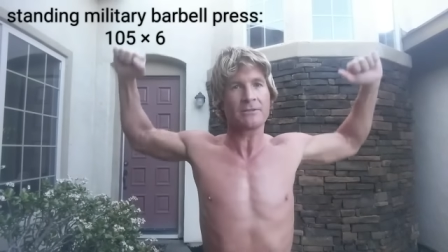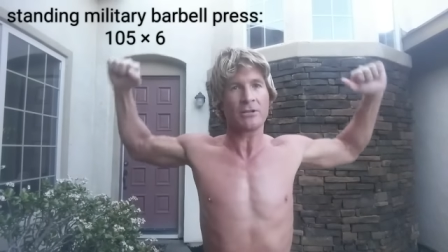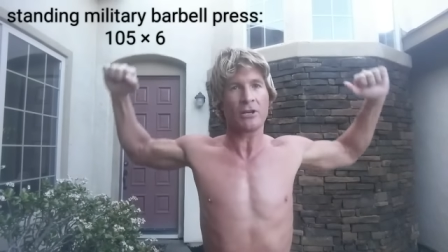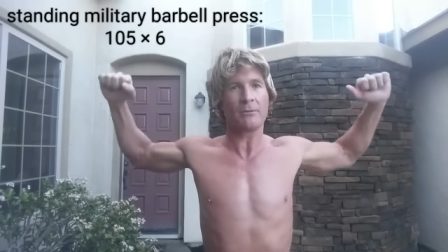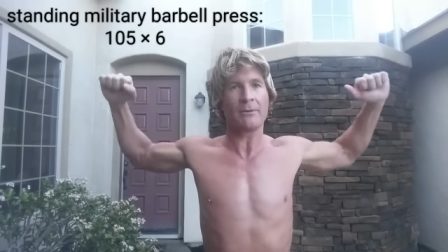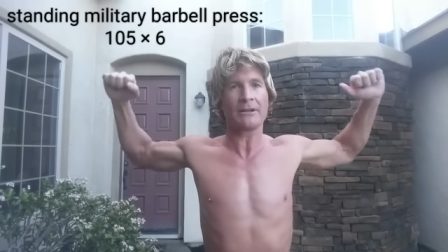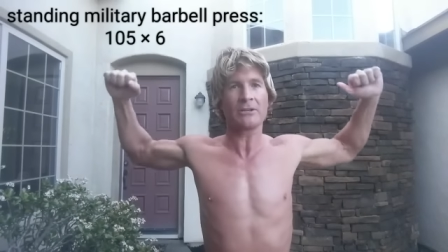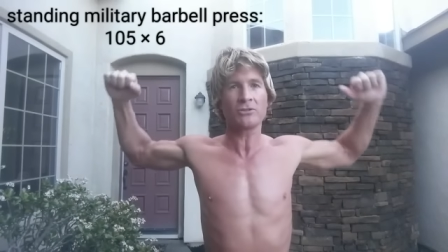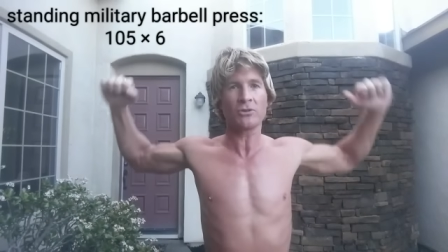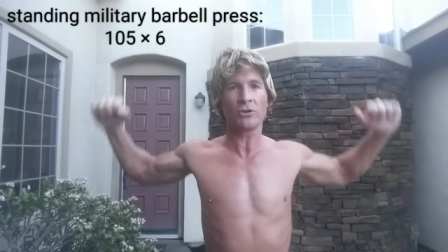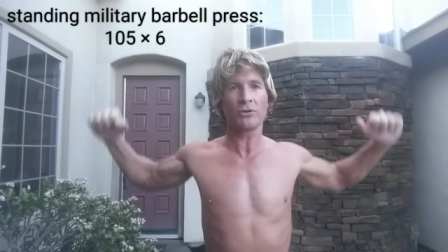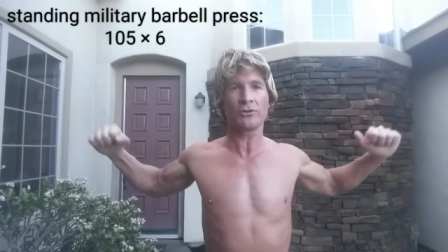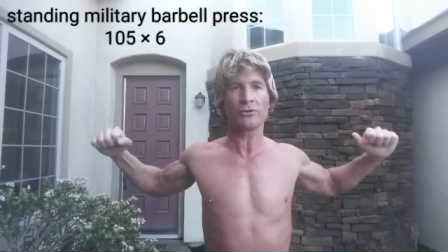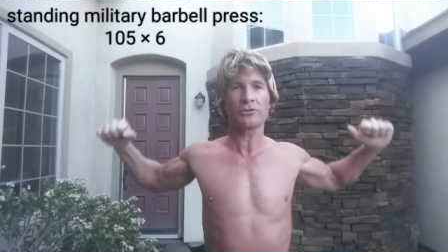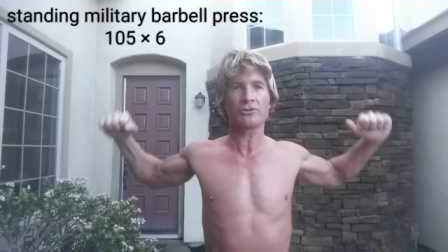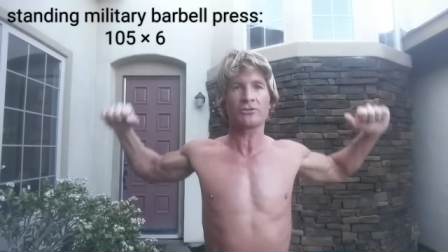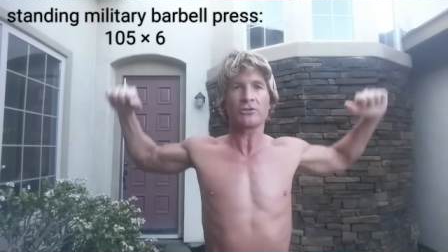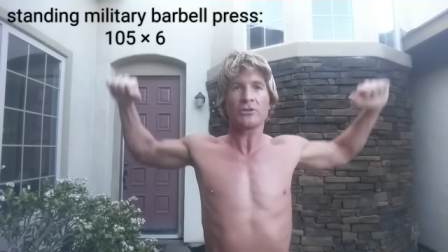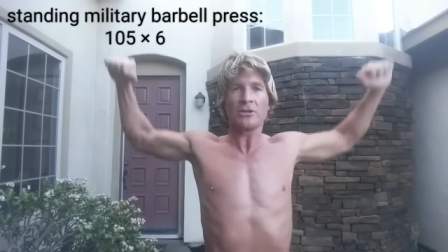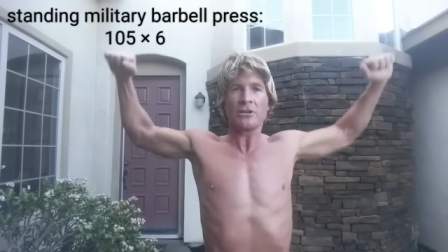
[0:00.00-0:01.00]
So my
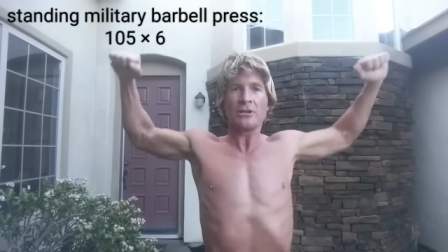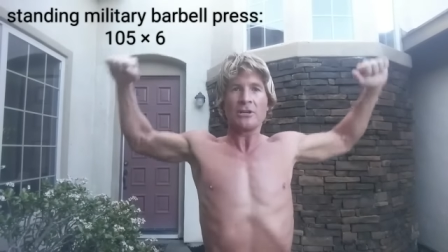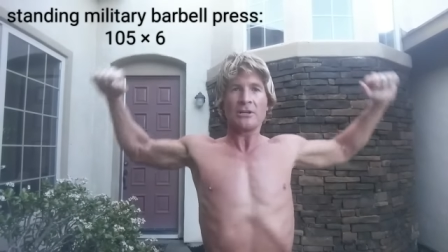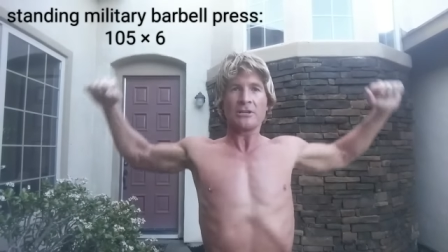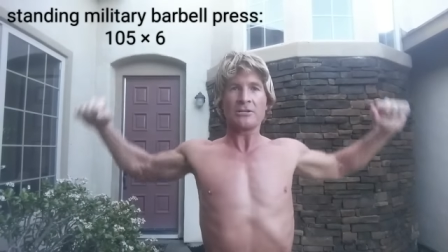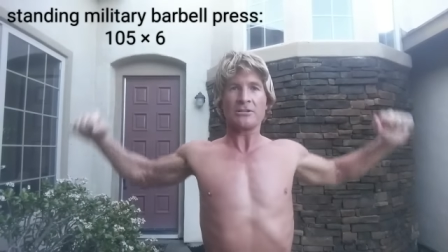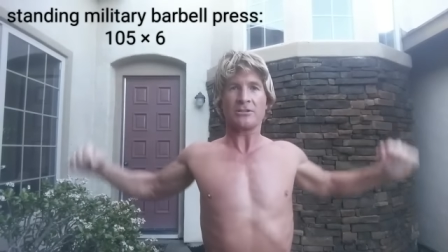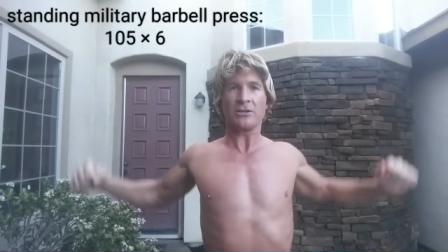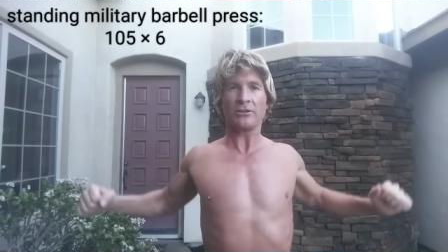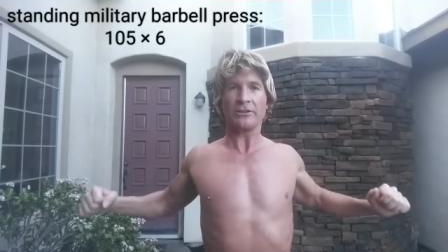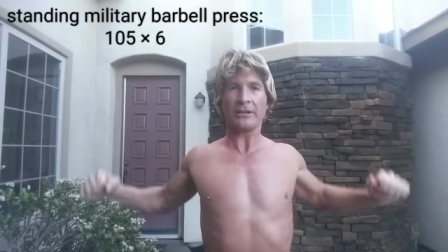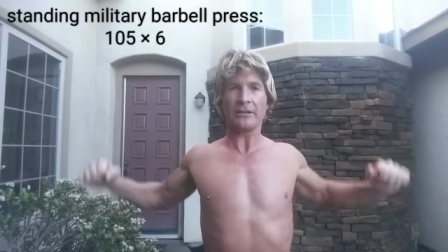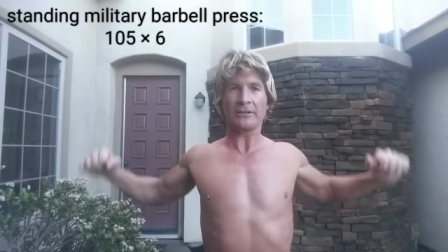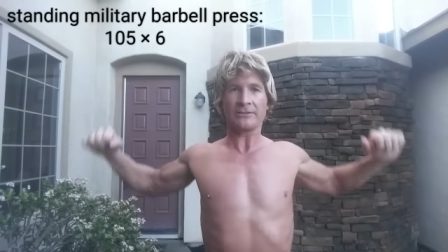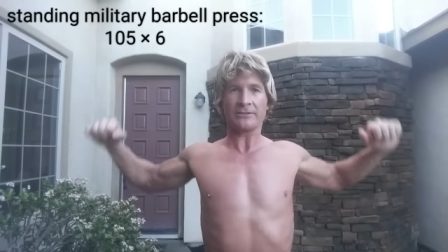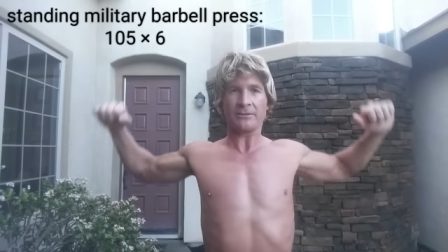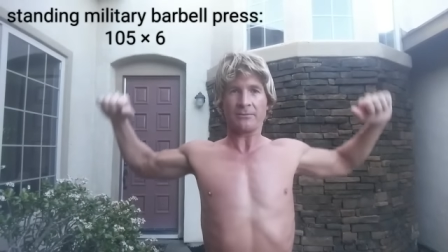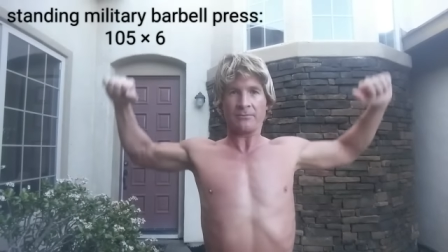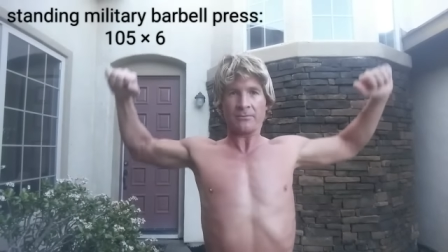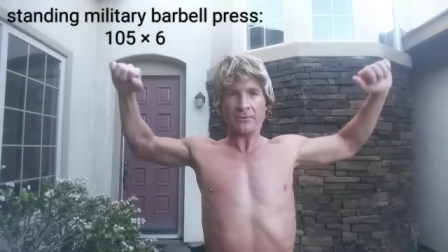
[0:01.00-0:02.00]
shoulders still
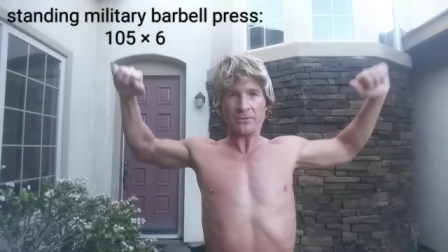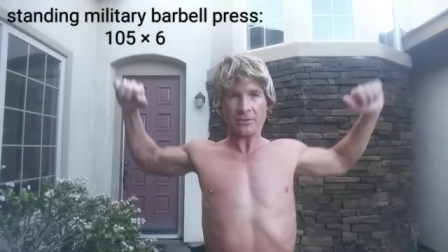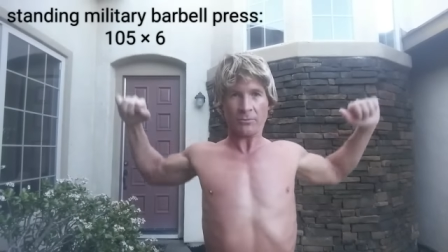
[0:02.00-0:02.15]
need some,